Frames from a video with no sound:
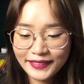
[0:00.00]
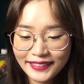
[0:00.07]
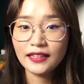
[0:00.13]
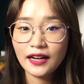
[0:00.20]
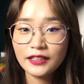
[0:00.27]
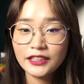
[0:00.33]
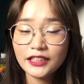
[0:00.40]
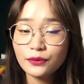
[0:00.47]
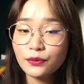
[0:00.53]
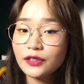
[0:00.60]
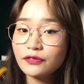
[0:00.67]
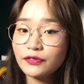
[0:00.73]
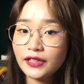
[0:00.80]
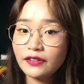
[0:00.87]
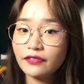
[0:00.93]
I just was
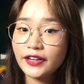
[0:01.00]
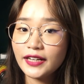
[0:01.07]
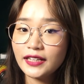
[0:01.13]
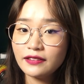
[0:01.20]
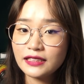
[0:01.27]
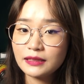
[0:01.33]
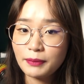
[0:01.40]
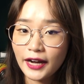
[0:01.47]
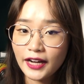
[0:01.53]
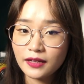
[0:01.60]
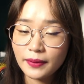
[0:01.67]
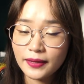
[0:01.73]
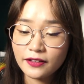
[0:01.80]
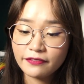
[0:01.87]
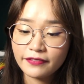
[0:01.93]
really very inspired
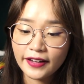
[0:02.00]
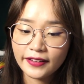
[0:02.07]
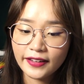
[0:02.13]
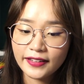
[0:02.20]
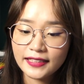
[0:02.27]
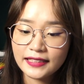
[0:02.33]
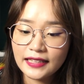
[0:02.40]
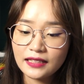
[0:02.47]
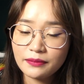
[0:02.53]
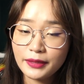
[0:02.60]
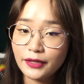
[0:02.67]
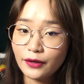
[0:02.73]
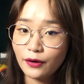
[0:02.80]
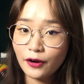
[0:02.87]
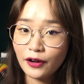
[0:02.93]
by the fact that they sent me
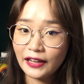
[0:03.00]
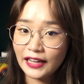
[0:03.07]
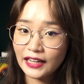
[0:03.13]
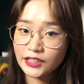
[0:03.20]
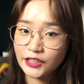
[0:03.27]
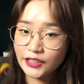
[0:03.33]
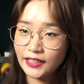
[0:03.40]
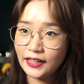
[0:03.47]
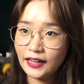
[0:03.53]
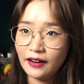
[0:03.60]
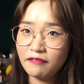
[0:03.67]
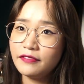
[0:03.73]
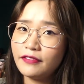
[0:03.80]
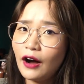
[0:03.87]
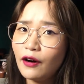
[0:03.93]
the whole collection, and I
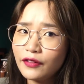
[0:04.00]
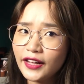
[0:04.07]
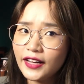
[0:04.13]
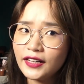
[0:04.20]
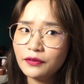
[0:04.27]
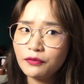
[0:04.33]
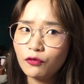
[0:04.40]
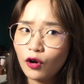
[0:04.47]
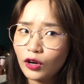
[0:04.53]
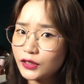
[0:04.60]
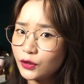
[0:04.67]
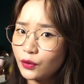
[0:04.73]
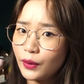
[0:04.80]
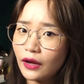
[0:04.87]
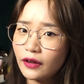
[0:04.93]
found that it wore
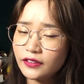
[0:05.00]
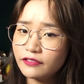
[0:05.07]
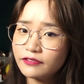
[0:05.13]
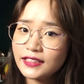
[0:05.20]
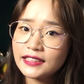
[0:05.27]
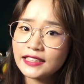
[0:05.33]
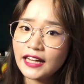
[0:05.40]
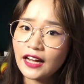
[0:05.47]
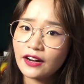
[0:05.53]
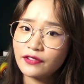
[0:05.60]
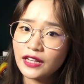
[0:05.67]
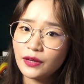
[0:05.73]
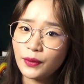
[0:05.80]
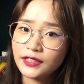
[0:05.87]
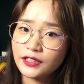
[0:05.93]
so well on the first day. I
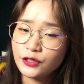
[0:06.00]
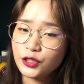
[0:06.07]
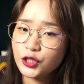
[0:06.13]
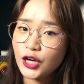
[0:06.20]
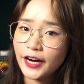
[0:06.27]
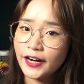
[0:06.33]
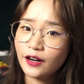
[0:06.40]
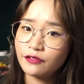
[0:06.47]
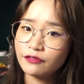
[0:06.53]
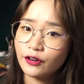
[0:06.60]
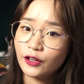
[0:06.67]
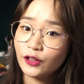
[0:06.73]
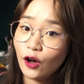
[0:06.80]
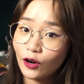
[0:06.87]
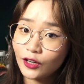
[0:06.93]
really wanted to try it out for
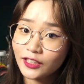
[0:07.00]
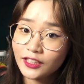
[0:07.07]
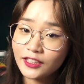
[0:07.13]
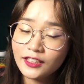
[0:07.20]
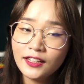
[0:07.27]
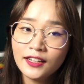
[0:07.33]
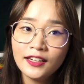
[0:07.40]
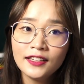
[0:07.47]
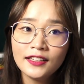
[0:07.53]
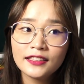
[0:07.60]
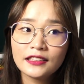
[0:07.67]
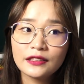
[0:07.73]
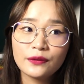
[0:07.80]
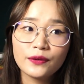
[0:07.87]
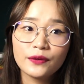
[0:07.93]
longer,
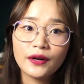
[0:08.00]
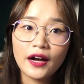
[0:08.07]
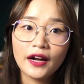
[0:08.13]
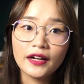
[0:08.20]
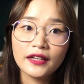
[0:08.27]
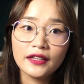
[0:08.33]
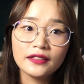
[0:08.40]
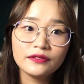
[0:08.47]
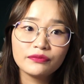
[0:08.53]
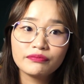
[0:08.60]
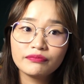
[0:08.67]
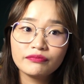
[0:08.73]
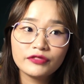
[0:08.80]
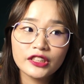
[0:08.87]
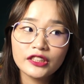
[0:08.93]
so I
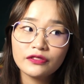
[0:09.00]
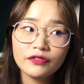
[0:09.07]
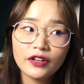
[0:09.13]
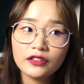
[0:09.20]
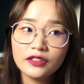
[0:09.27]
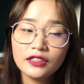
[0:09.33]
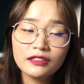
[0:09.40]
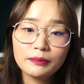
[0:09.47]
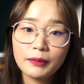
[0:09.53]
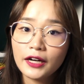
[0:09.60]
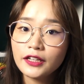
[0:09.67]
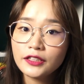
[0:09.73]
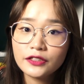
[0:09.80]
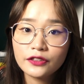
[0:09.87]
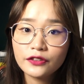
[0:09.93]
just felt
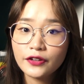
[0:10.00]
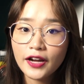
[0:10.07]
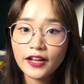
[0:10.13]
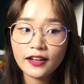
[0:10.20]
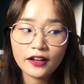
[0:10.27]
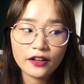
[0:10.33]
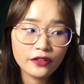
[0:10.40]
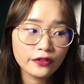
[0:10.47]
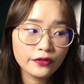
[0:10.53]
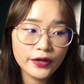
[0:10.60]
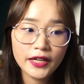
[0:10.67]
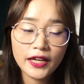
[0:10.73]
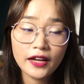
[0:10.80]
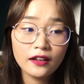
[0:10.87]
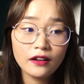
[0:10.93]
inspired to create like a
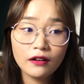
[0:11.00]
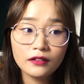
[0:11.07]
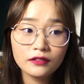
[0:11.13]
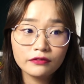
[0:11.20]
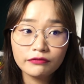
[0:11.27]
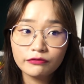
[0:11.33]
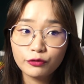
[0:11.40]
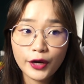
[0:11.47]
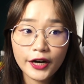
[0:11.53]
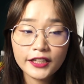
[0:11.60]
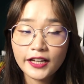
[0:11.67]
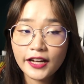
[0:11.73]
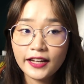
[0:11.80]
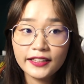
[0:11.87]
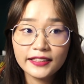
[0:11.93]
3-day long wear
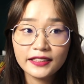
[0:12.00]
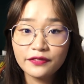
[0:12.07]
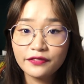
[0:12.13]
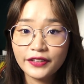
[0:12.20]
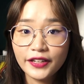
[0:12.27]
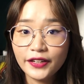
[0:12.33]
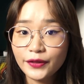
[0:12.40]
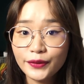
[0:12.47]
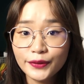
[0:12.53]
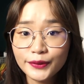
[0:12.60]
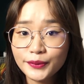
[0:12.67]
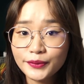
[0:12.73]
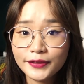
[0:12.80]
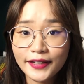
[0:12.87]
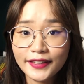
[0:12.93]
test video,
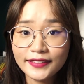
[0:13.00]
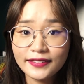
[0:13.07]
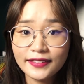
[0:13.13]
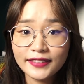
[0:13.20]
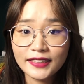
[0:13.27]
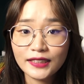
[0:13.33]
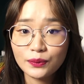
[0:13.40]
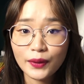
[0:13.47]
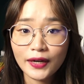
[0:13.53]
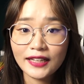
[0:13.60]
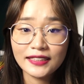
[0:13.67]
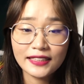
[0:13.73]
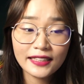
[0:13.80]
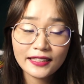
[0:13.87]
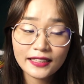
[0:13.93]
and this is what I
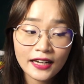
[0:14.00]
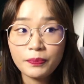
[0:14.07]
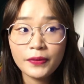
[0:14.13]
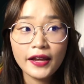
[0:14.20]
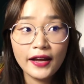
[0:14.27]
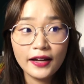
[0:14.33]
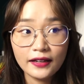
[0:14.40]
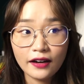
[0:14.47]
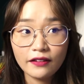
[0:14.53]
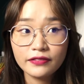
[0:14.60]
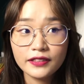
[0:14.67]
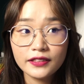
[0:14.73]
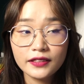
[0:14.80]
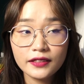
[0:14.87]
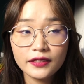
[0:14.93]
did. And
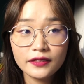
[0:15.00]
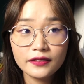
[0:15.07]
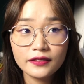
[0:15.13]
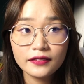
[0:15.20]
after